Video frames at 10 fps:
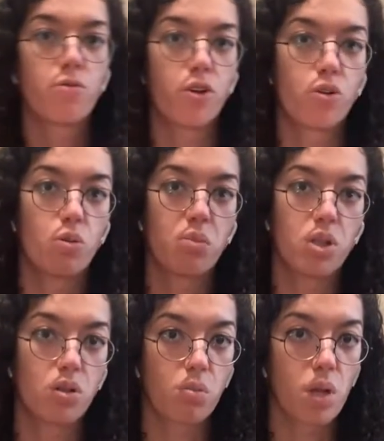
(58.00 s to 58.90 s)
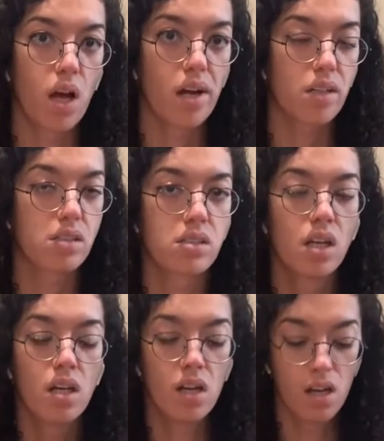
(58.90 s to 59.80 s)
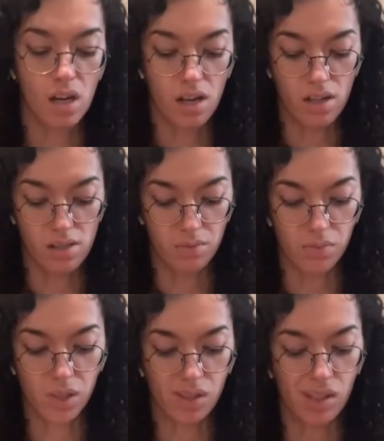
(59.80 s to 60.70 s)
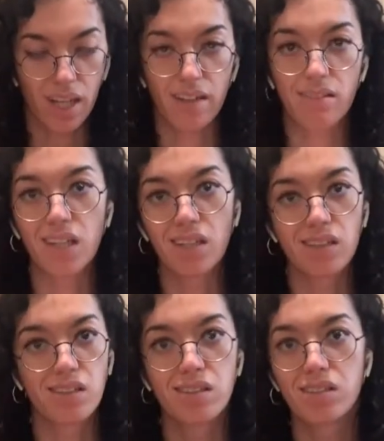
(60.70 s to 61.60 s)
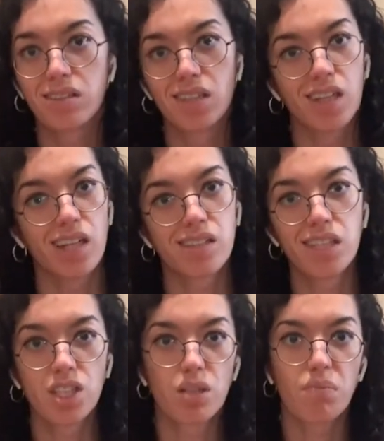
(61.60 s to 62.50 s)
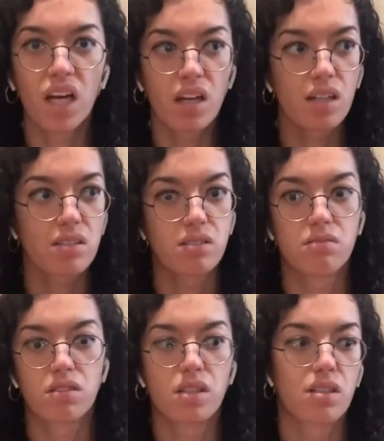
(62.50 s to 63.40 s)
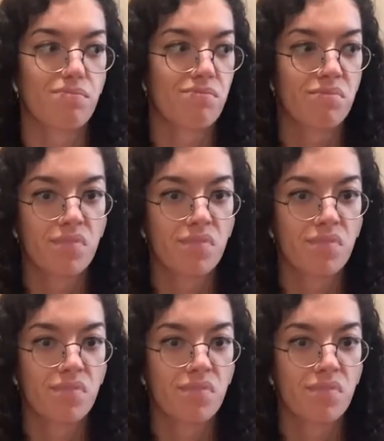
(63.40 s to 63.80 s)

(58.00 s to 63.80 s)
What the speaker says: foam yoga blocks. You could get these like at TJ Maxx or